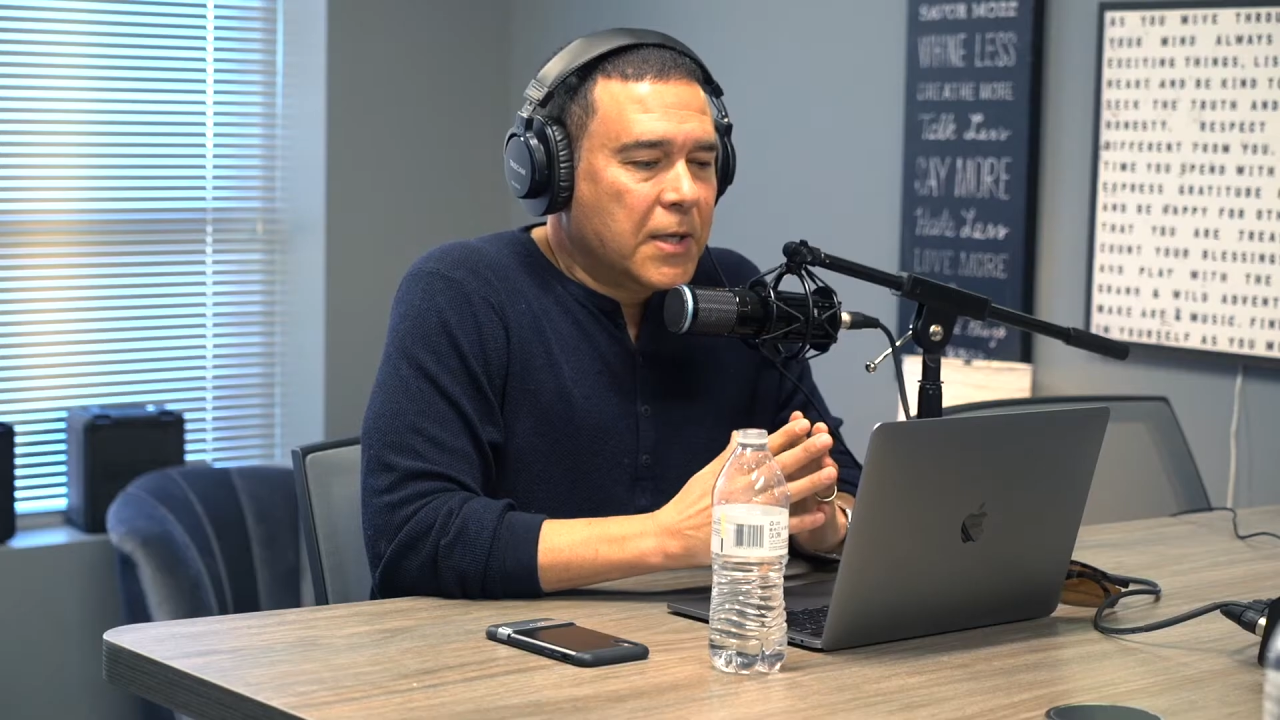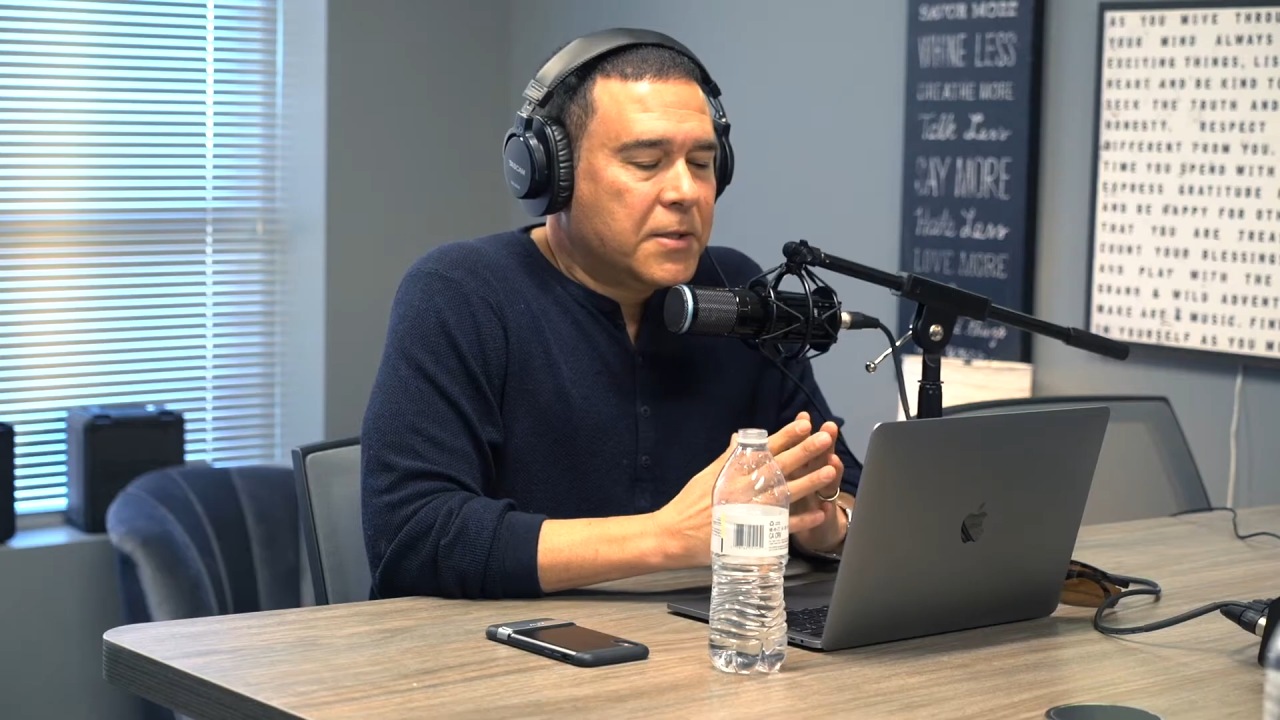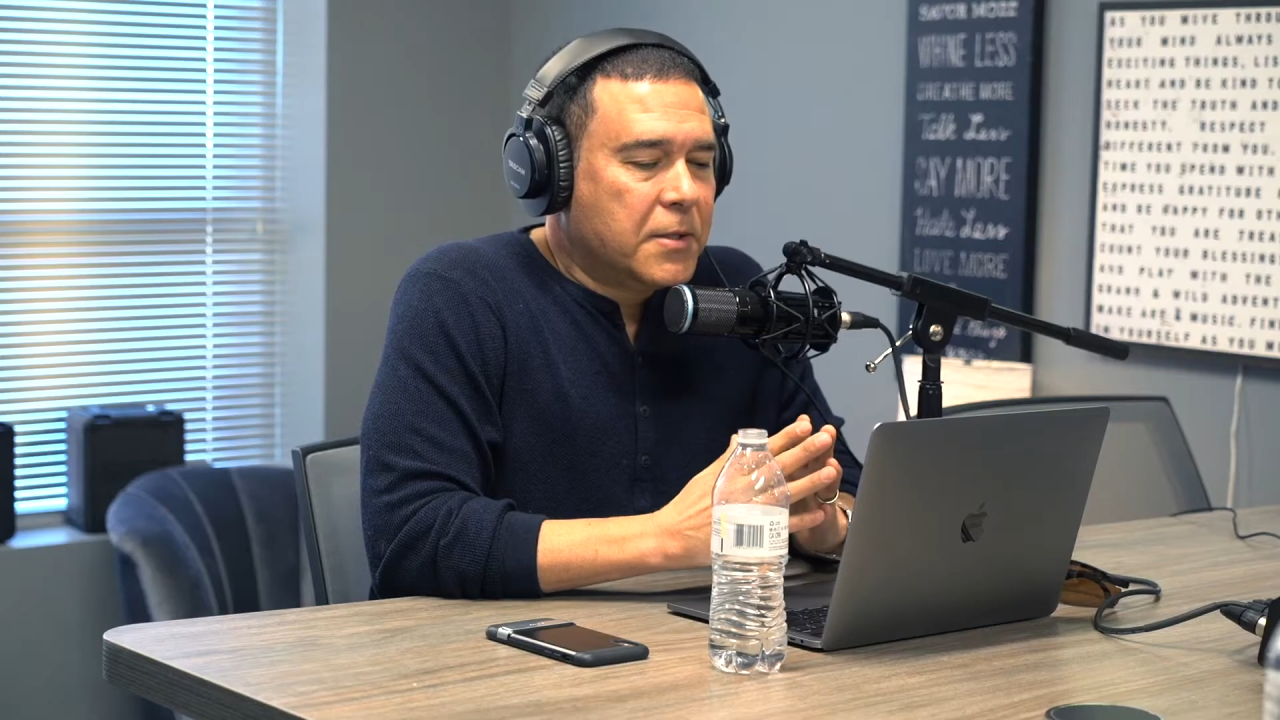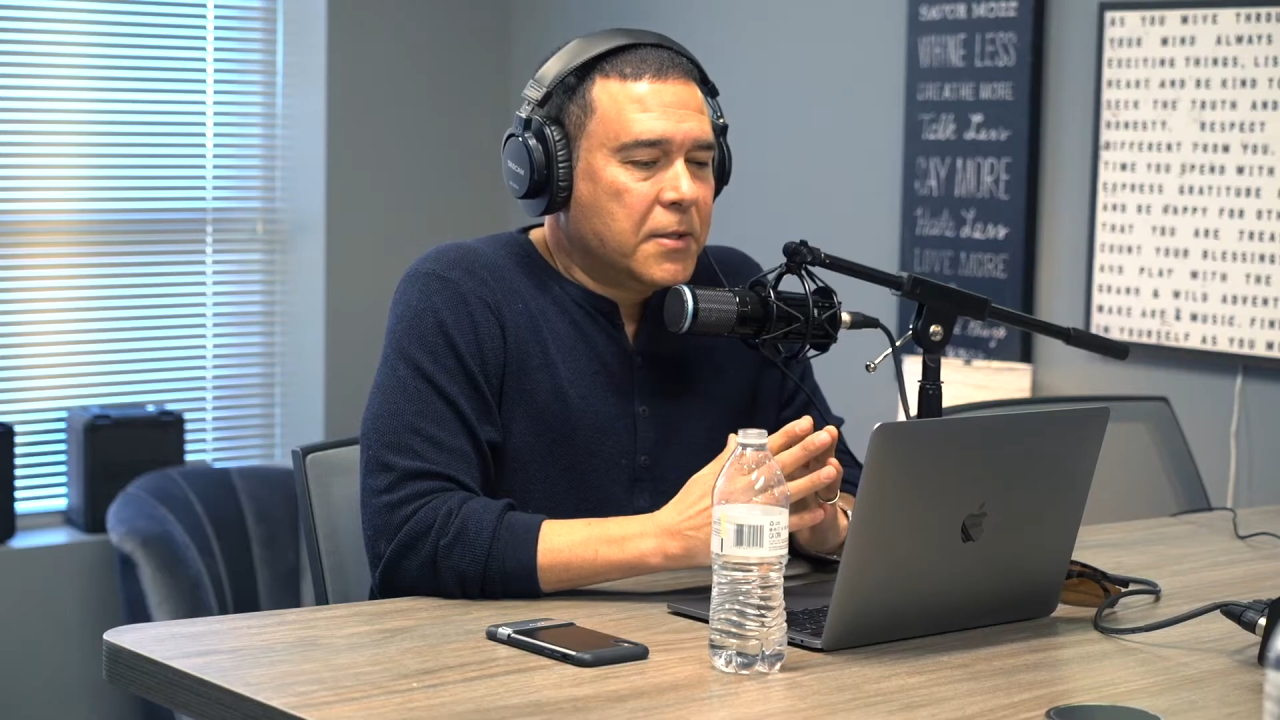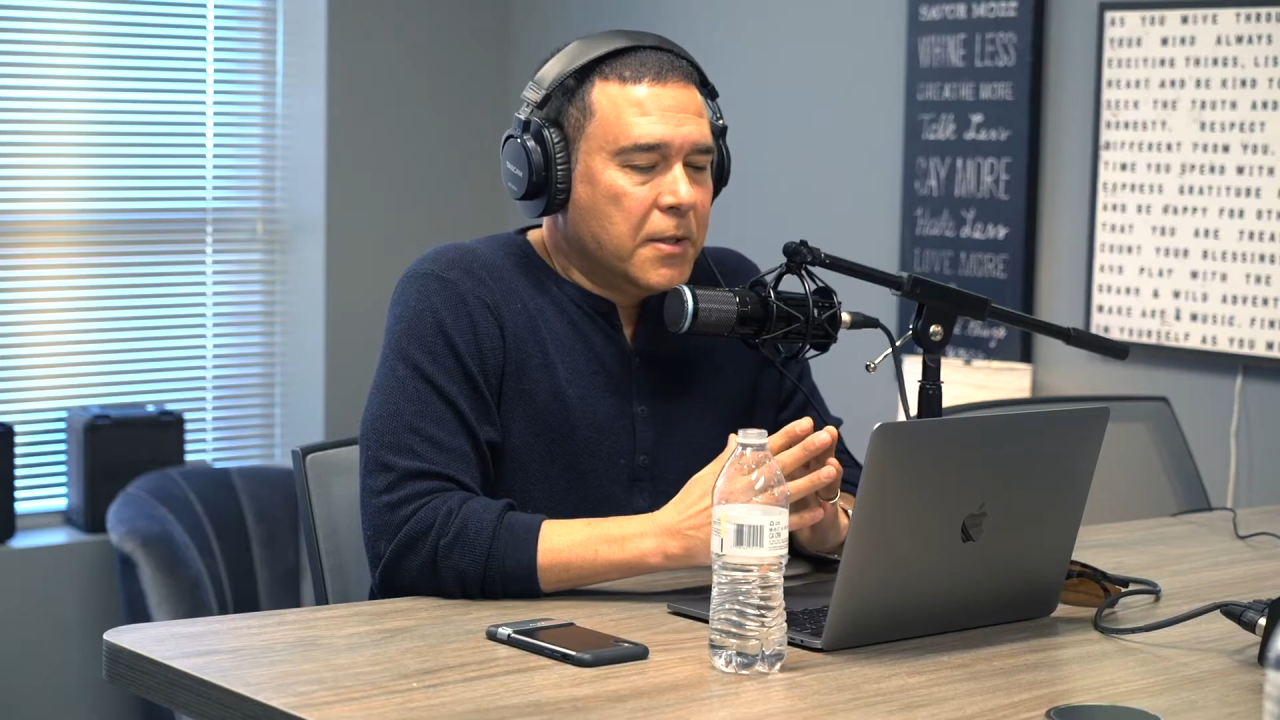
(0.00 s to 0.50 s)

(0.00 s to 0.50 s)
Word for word: liked